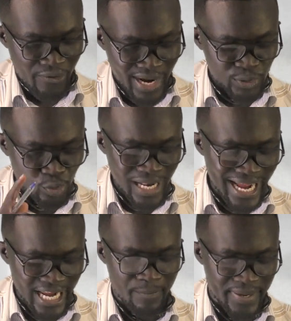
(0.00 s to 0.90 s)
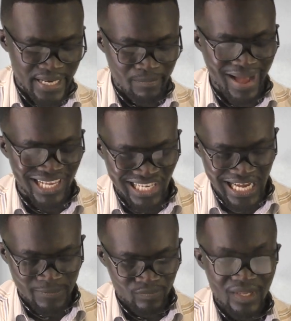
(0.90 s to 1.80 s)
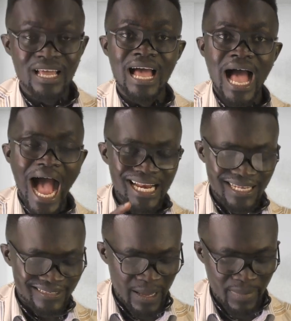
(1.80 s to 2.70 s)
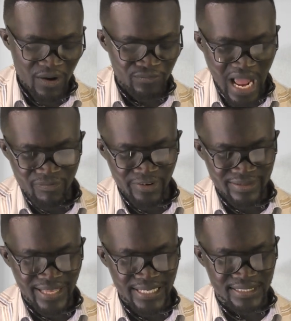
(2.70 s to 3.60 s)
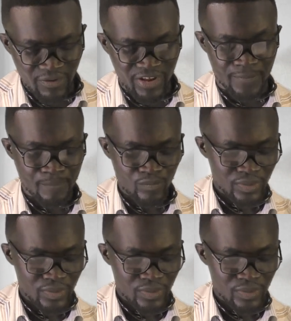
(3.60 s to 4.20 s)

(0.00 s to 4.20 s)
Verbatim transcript: Sunan ibn Majah, hadith number five hundred thirty-seven.